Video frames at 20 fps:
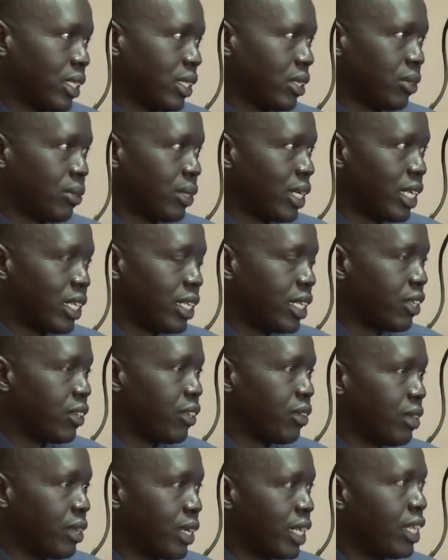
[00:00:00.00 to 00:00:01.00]
when
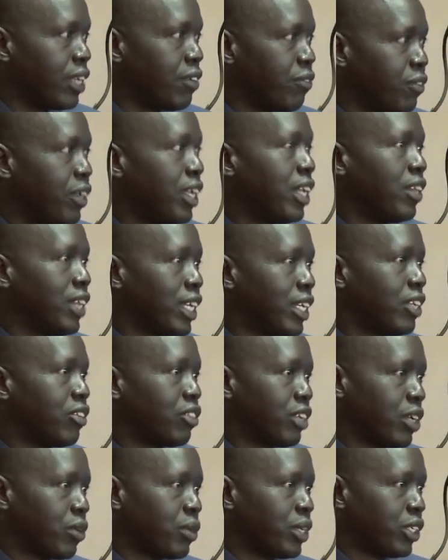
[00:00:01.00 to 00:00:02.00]
they feel that the
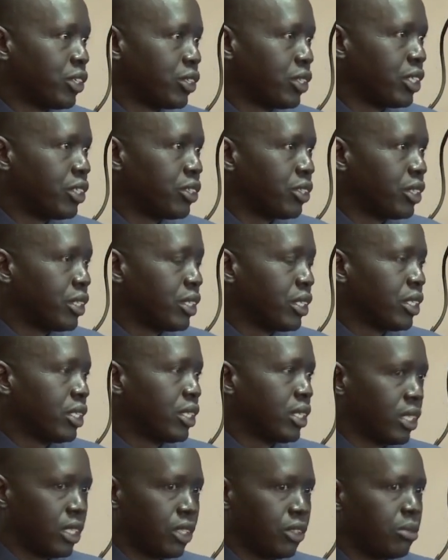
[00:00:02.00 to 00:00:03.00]
situation
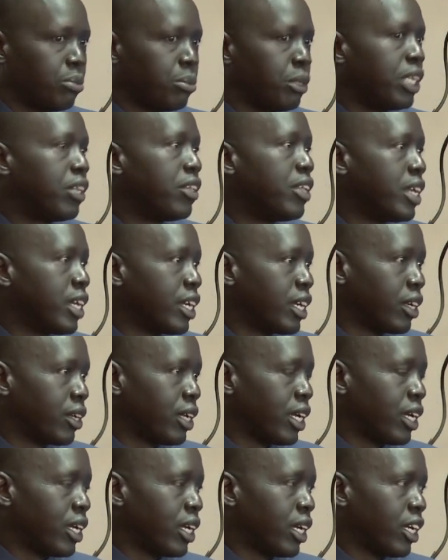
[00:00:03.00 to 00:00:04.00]
is meet their
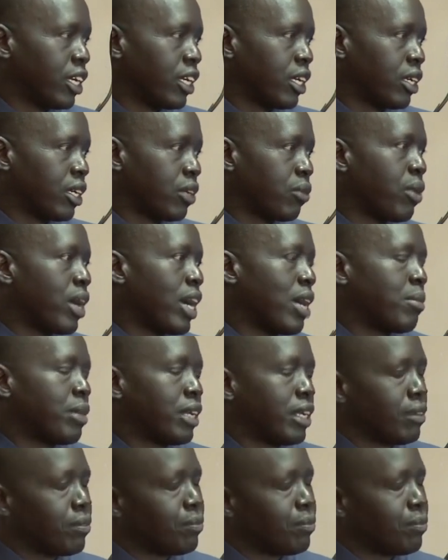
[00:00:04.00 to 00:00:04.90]
requirement.